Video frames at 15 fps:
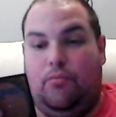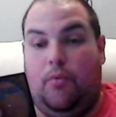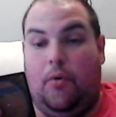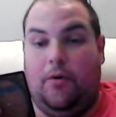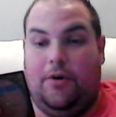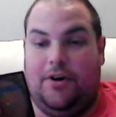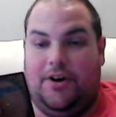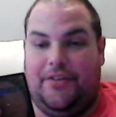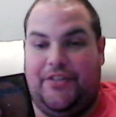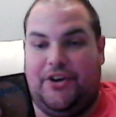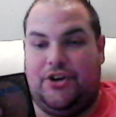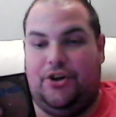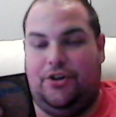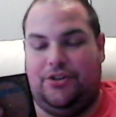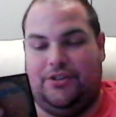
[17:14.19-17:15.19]
war on
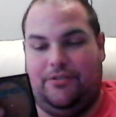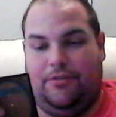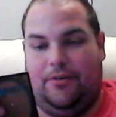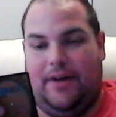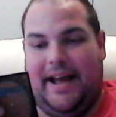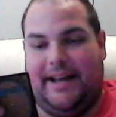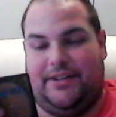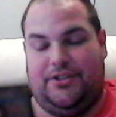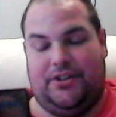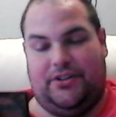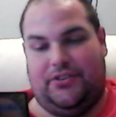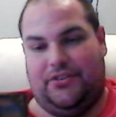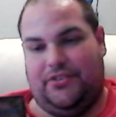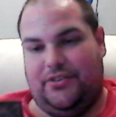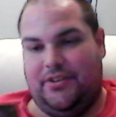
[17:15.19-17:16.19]
the cult of
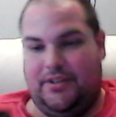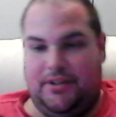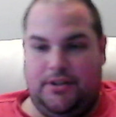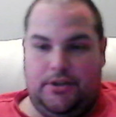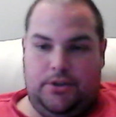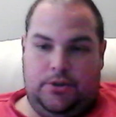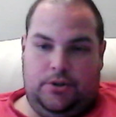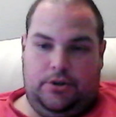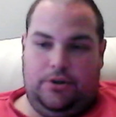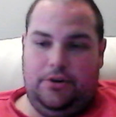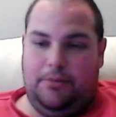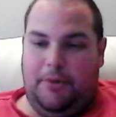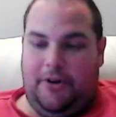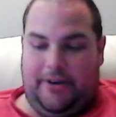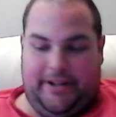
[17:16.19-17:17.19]
Aractus.
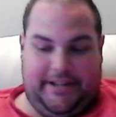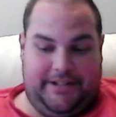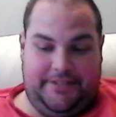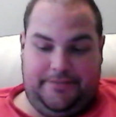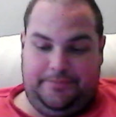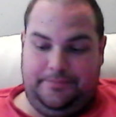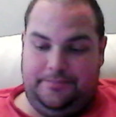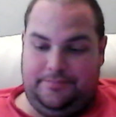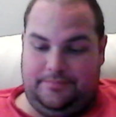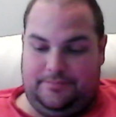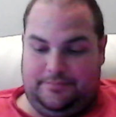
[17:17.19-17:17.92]
Oh boy!